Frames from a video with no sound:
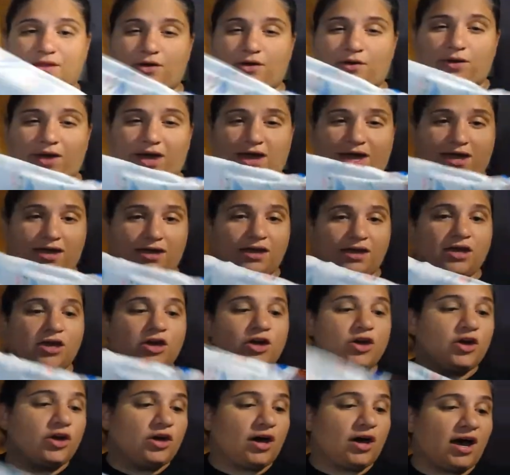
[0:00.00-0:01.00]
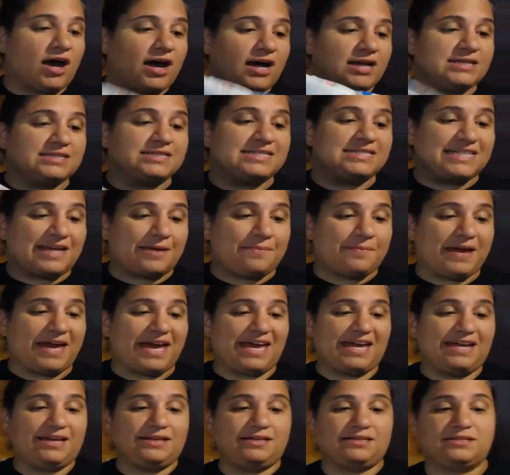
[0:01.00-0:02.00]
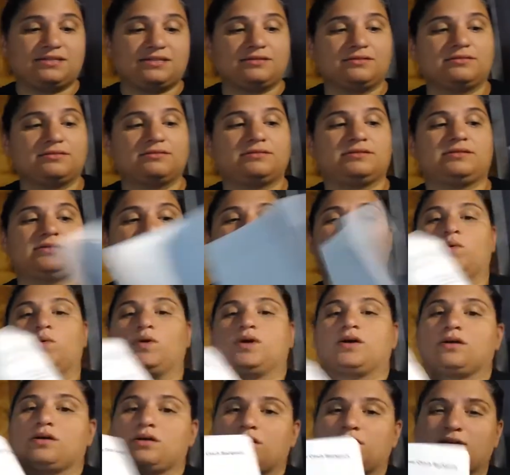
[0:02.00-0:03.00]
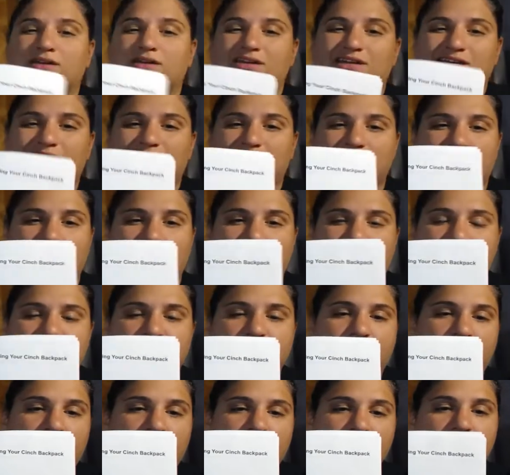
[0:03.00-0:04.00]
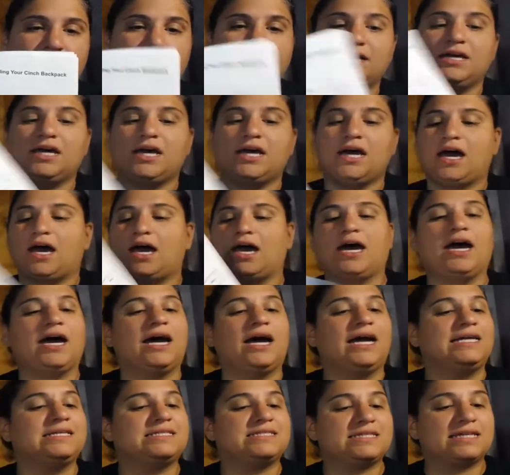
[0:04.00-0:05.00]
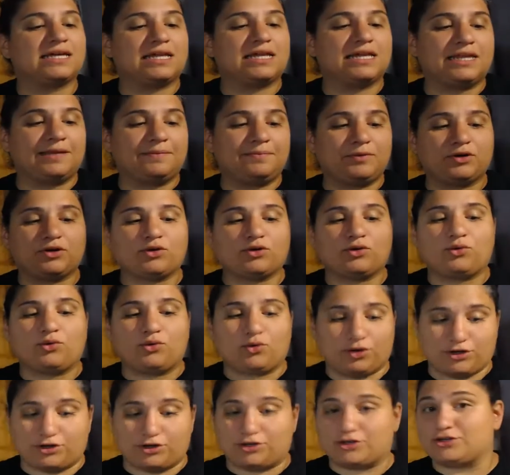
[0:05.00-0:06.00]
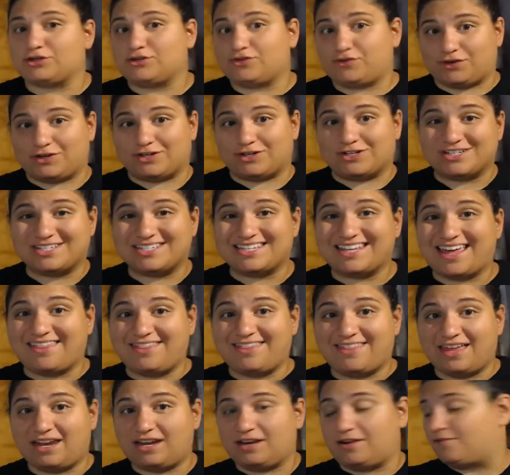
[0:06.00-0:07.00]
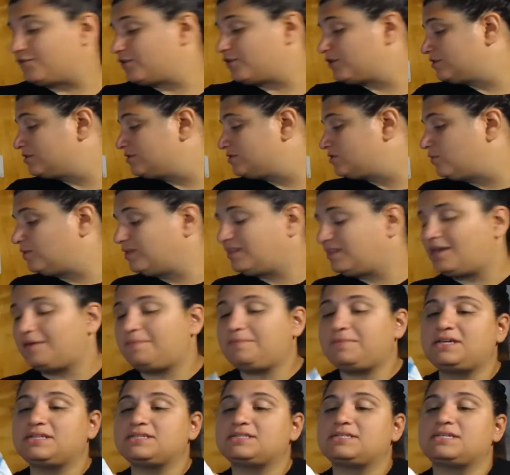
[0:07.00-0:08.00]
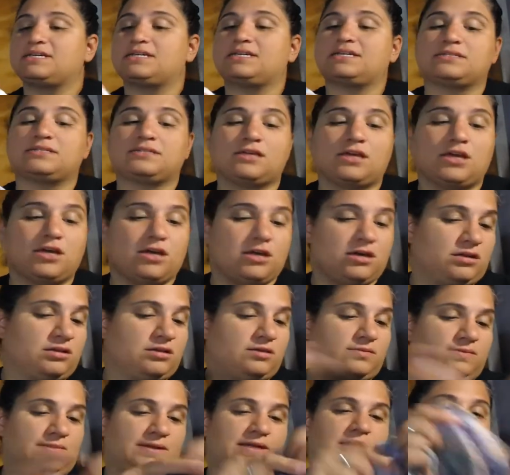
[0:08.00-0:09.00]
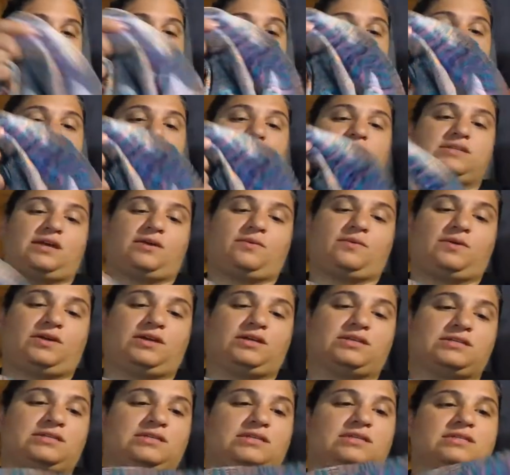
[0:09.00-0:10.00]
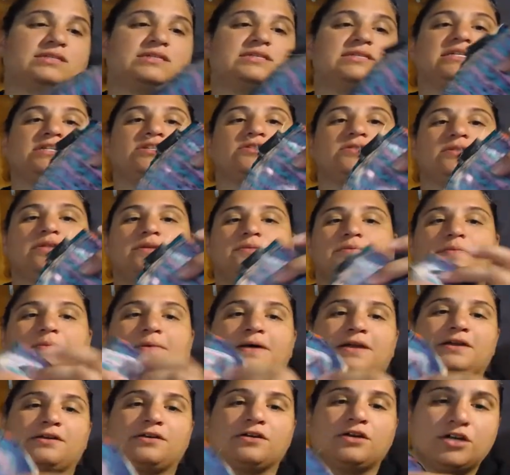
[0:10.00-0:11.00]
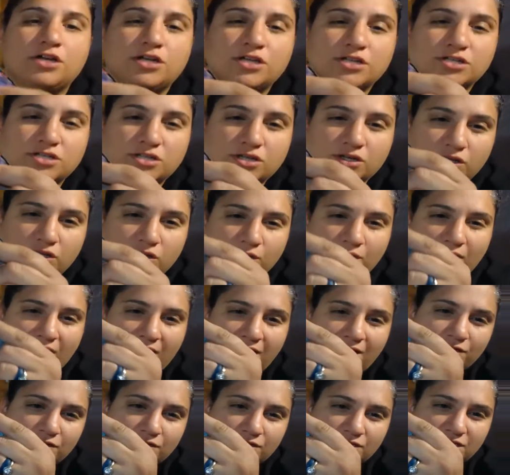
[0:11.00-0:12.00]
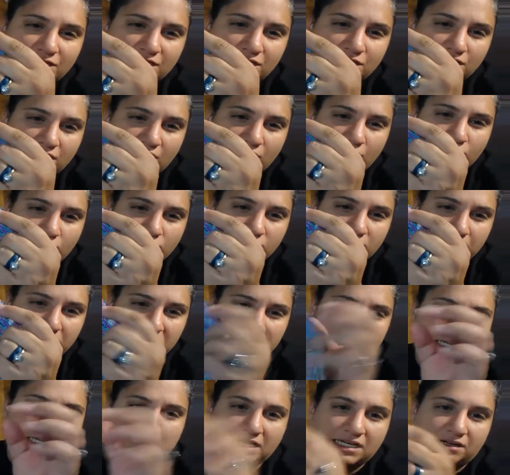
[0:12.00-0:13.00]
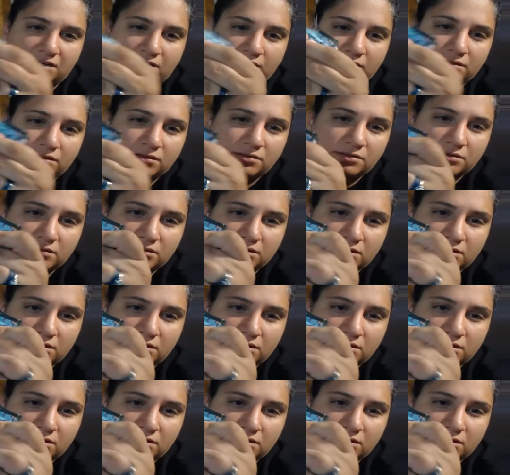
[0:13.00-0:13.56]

okay, uh, step eight, so we're at this part, uh, is to clip your corners first and then invert. So what that means is, get you to a side where you can see the stitch a little bit better. So you have your stitch that goes up to here.